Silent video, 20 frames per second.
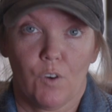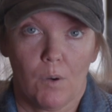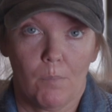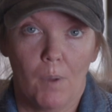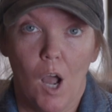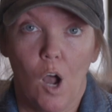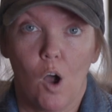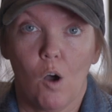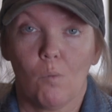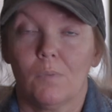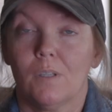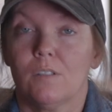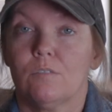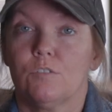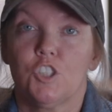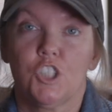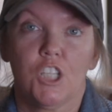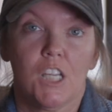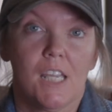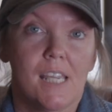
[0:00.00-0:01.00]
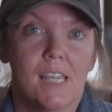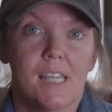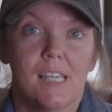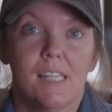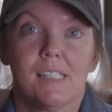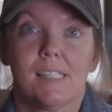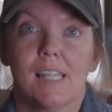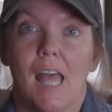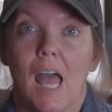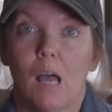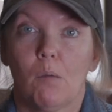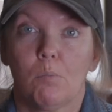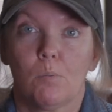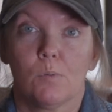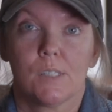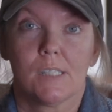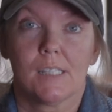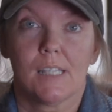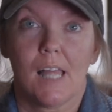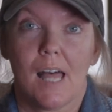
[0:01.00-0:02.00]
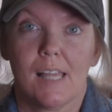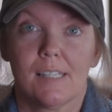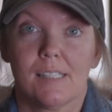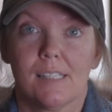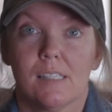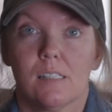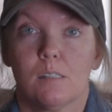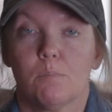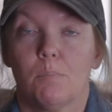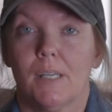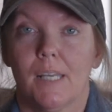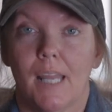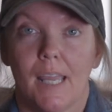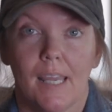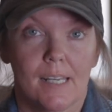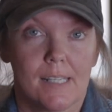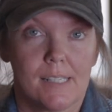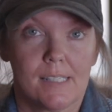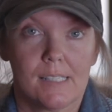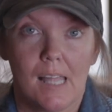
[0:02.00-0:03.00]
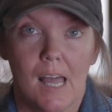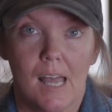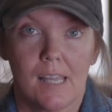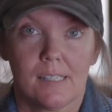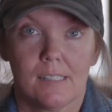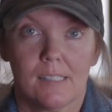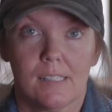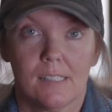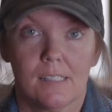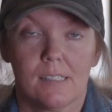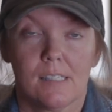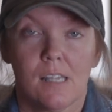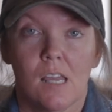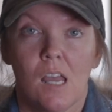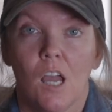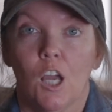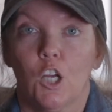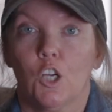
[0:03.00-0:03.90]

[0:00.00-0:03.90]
from home: cheese, apple slices, banana slices,